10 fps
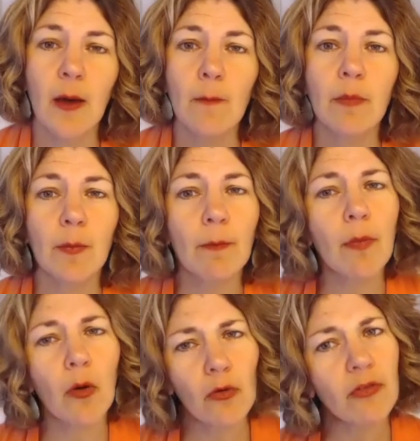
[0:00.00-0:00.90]
but
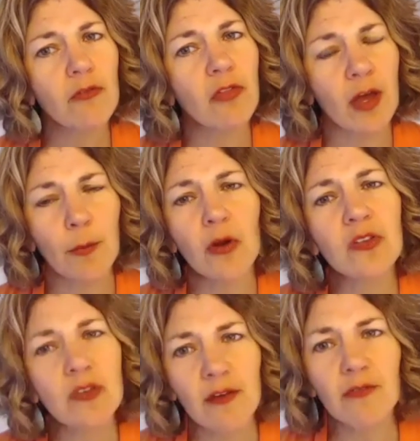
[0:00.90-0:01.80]
both of them are
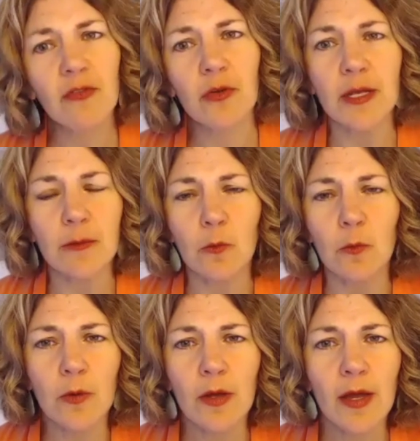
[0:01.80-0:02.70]
suffering.
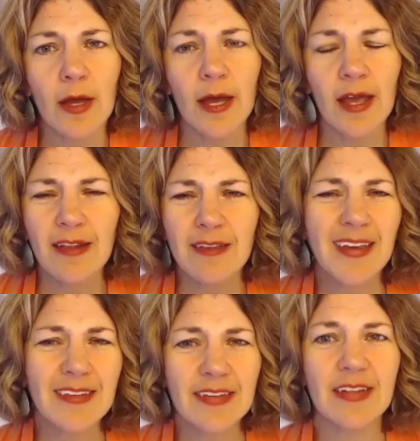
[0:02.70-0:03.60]
It's
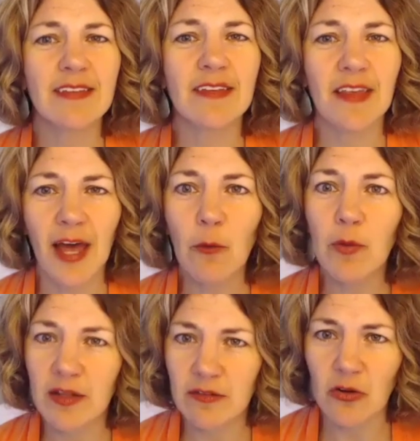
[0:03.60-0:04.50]
easy to see that when
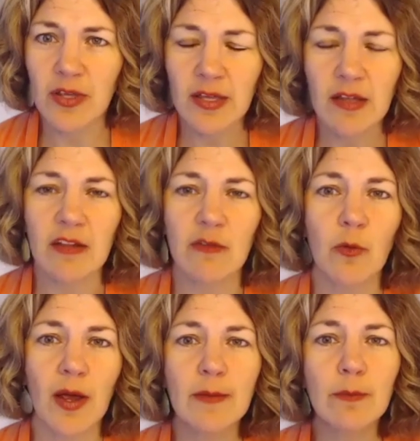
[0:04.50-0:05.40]
it's our kids,
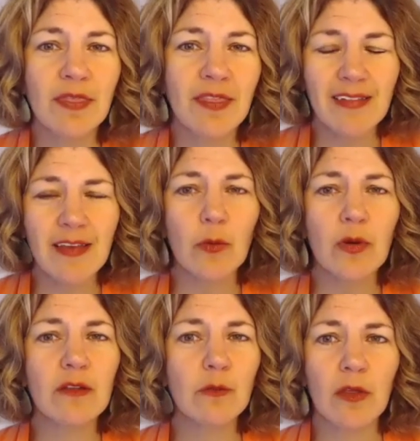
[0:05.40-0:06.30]
right? But that's how it
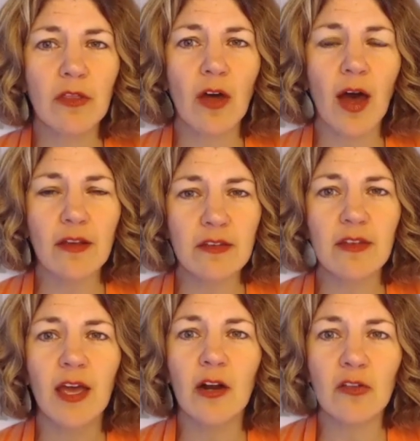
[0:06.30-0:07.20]
is with us
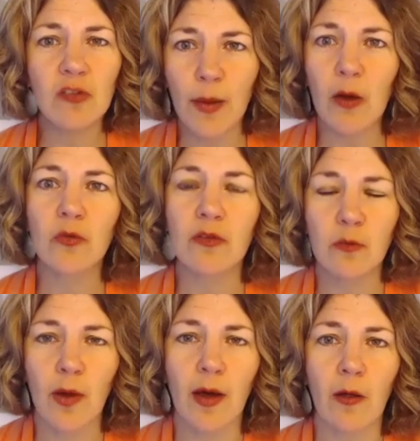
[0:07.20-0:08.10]
and our spouse as
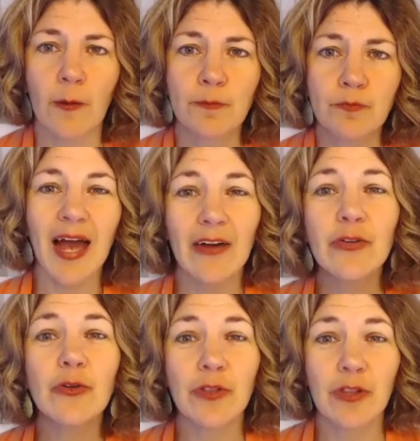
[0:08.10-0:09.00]
well. How
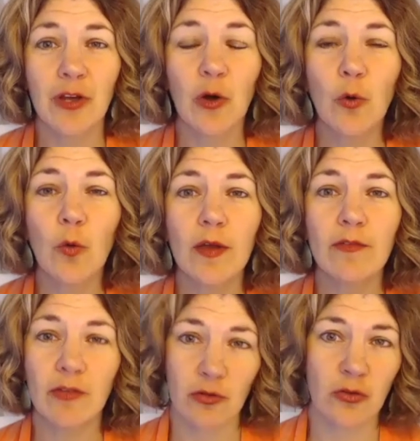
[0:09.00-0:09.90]
you'll know
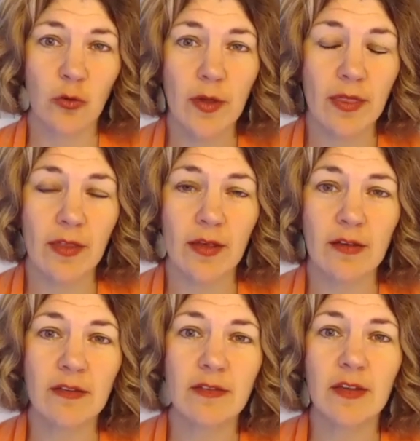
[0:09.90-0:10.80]
if you're doing
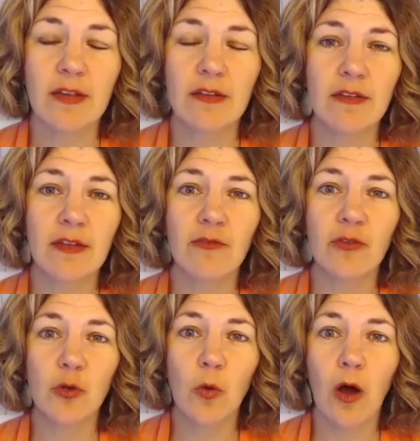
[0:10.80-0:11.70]
this is if
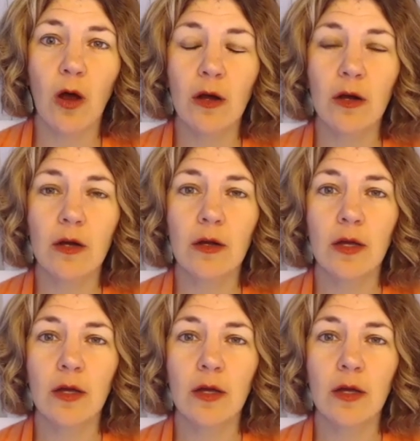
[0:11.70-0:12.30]
you are